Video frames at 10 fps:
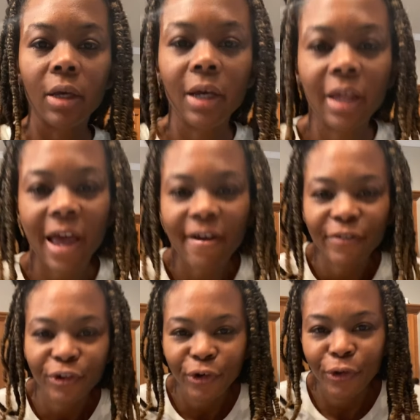Good
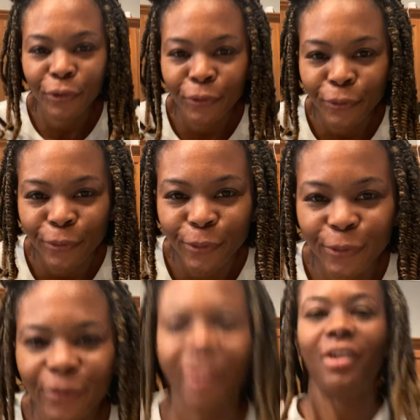
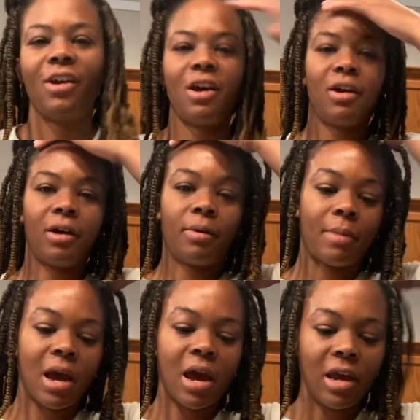afternoon. Um,
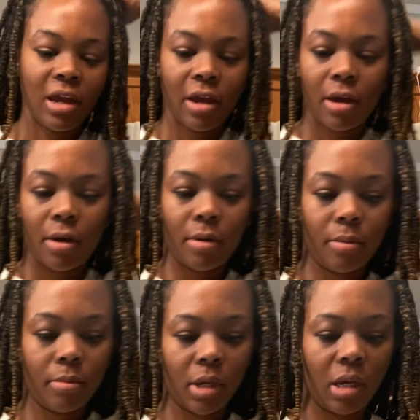I am
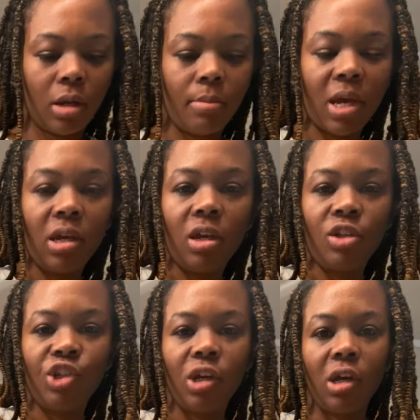in my
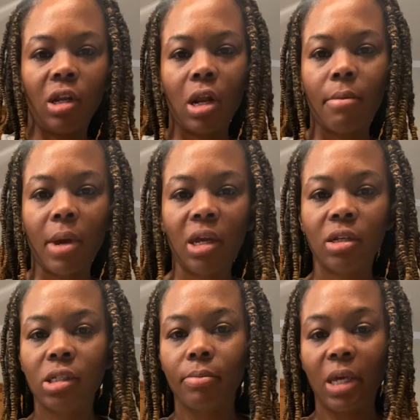kitchen and I'm
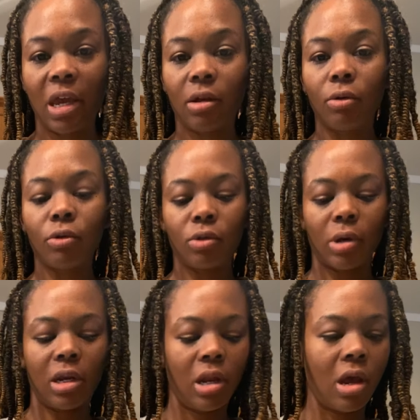making some candles
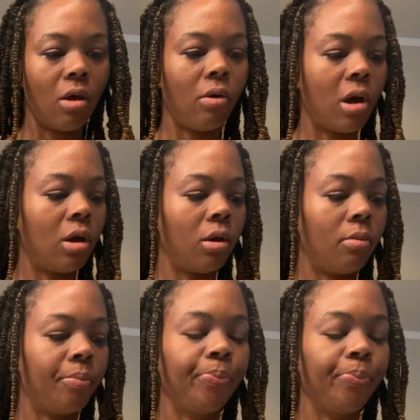right now. Um,